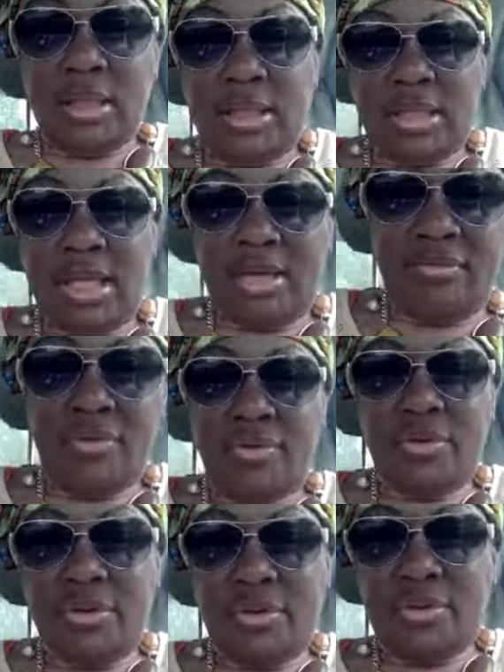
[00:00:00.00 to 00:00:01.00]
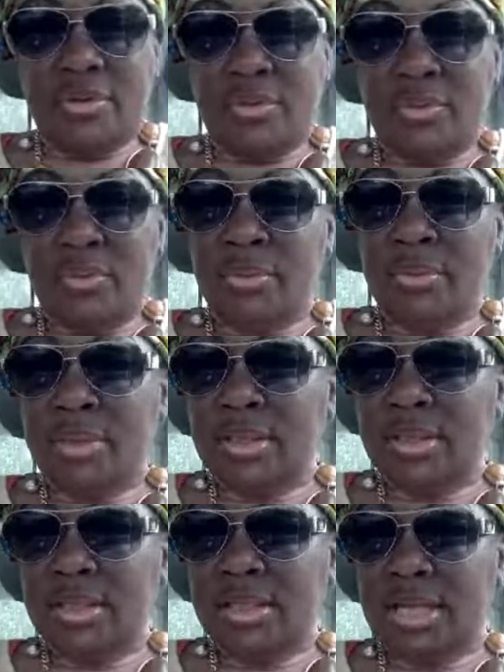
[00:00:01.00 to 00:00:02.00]
Good afternoon.
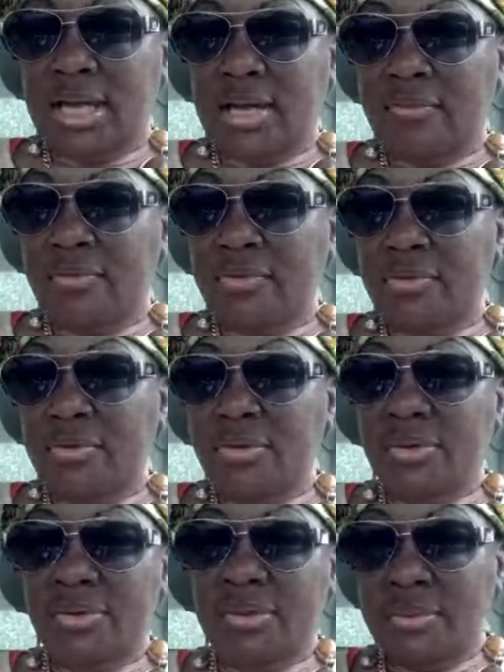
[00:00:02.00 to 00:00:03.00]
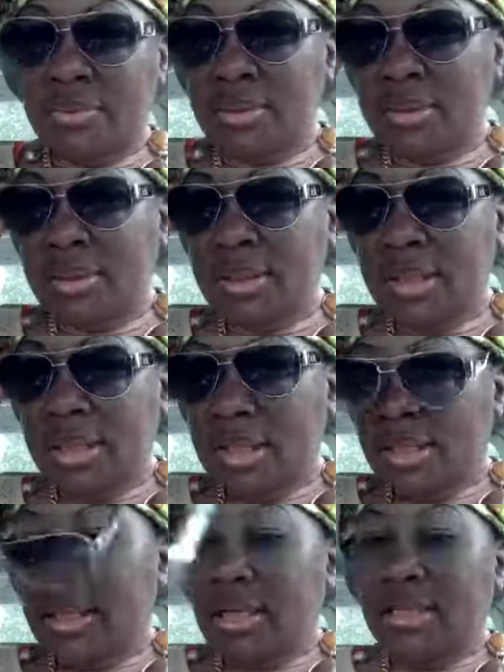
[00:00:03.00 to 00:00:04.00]
Good afternoon.
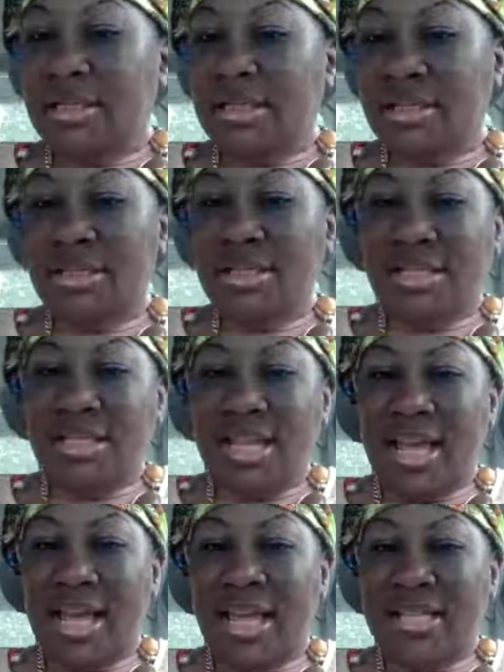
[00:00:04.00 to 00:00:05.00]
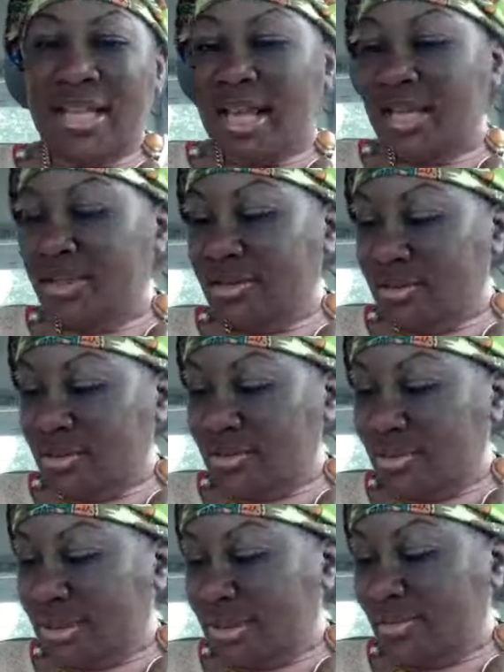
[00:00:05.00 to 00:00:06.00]
Sister Jazz, how you
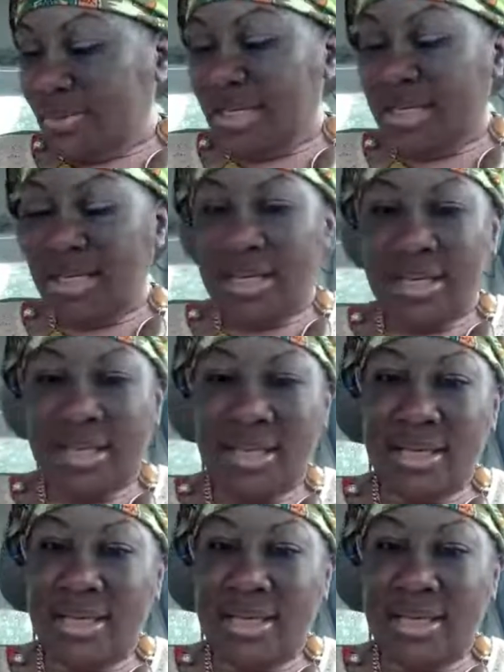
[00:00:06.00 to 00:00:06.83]
doing, sweetie?